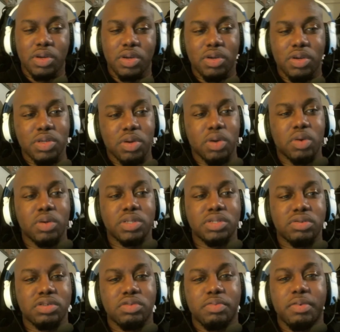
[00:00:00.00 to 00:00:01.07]
short horror
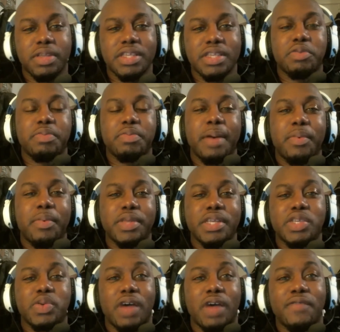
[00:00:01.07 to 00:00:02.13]
story. So brother, see what problem with this.
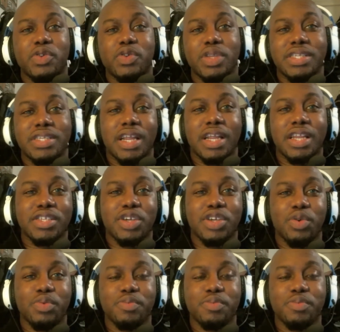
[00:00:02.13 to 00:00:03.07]
Without further ado, let's go.